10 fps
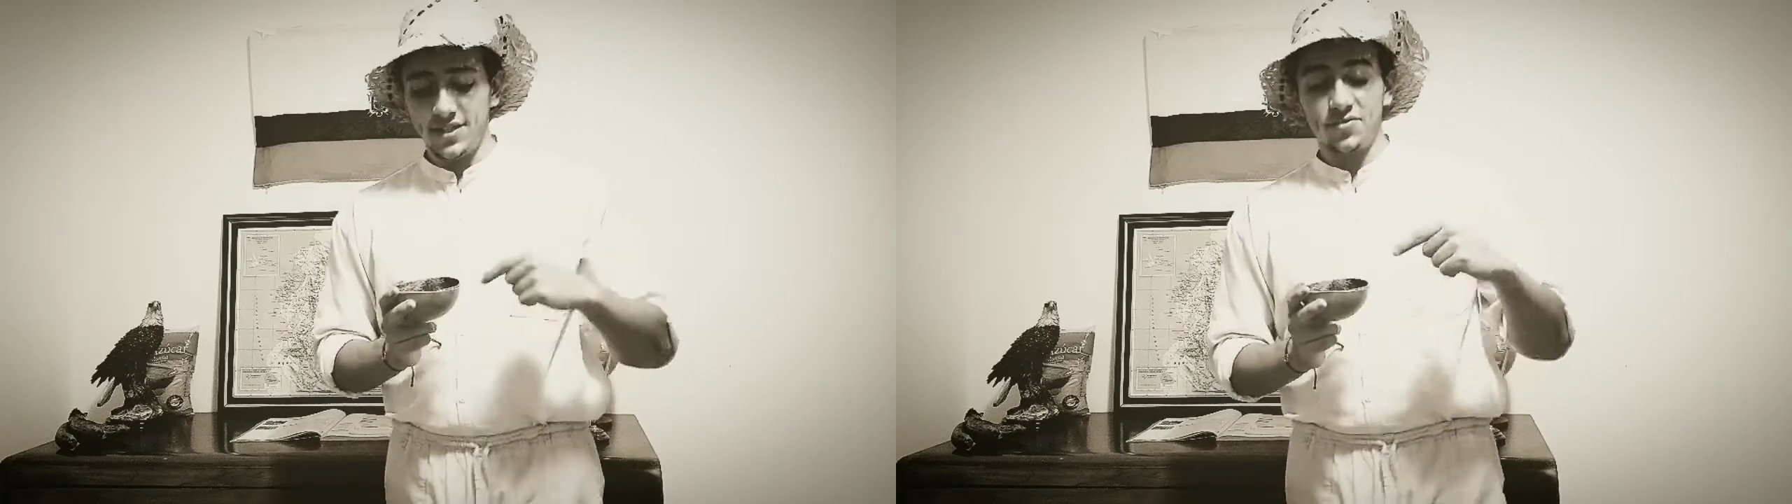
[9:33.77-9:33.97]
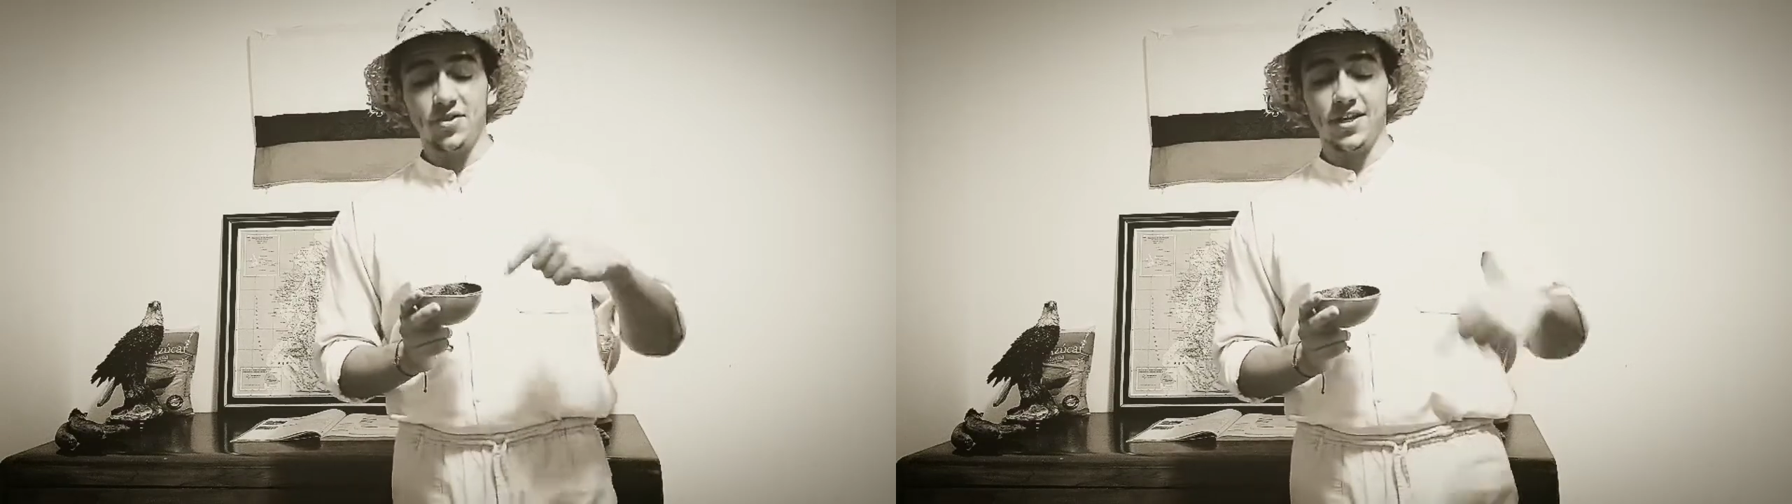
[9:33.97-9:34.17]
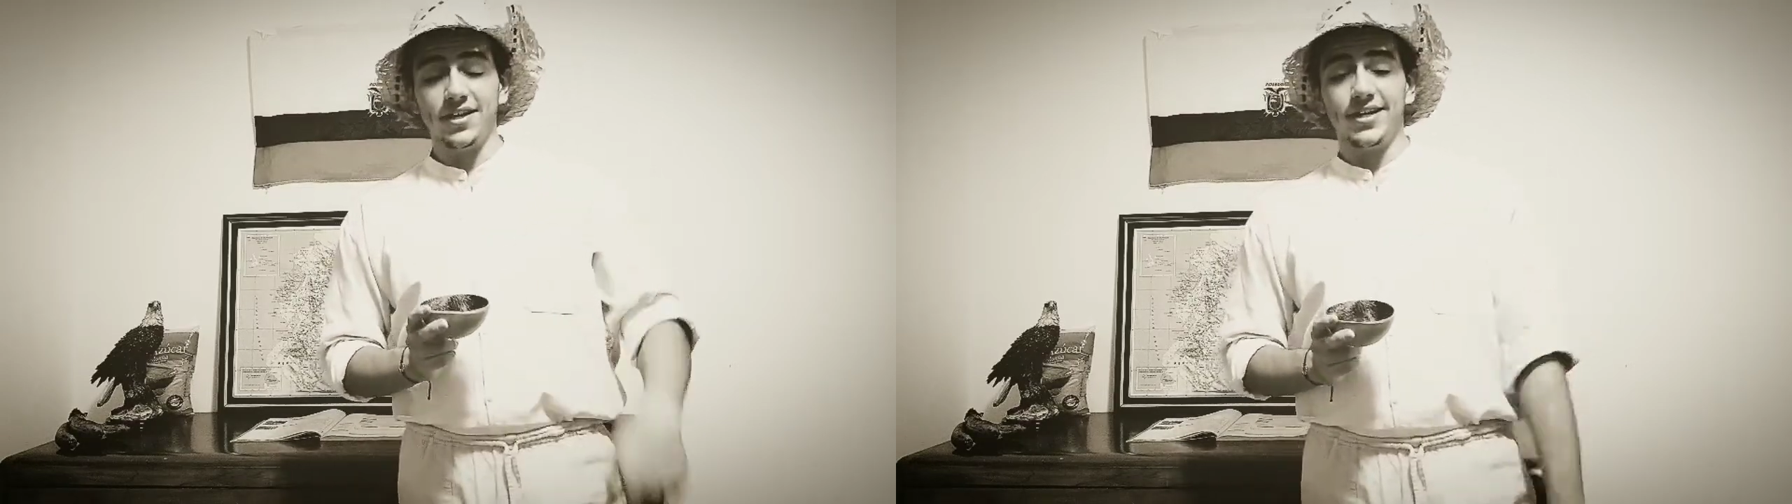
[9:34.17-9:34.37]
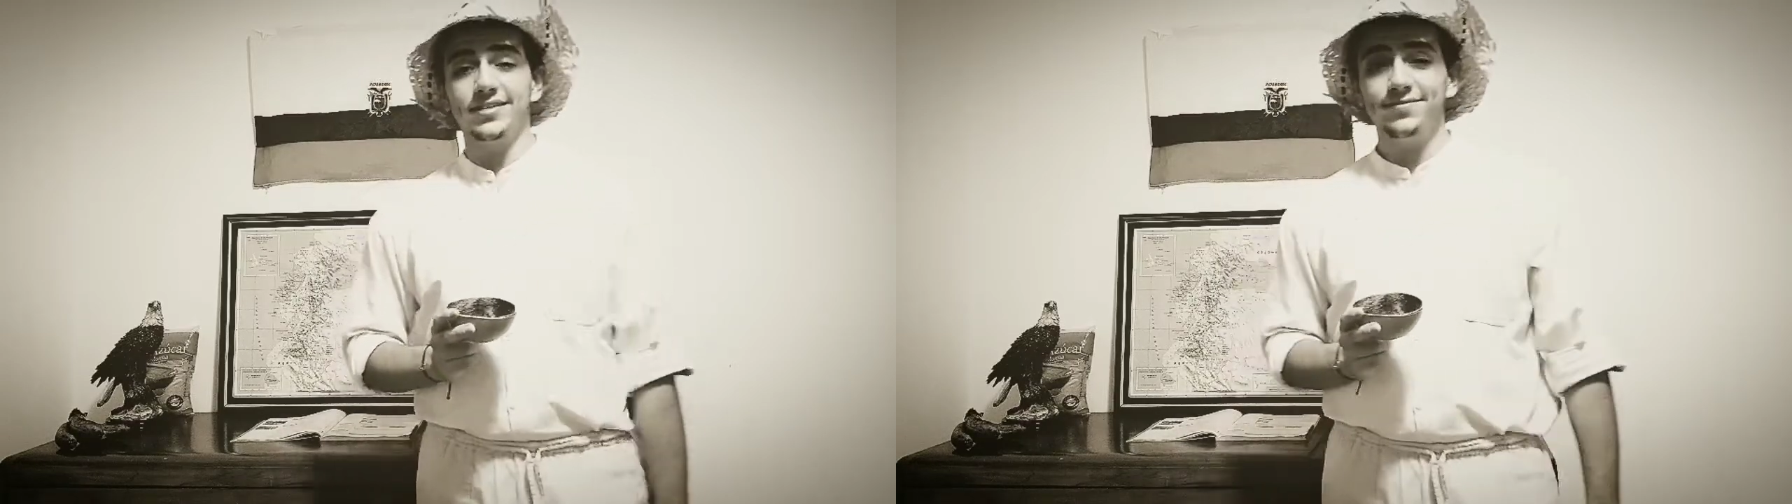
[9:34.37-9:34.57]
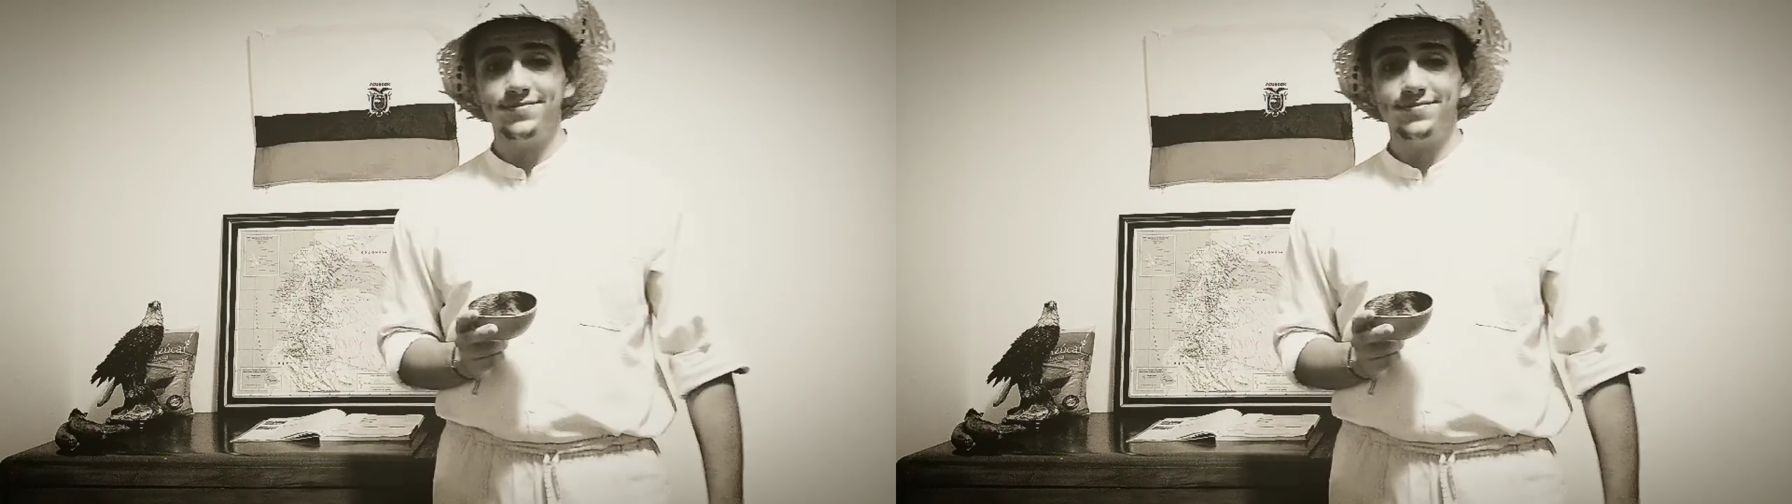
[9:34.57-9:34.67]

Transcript: is really good, huh?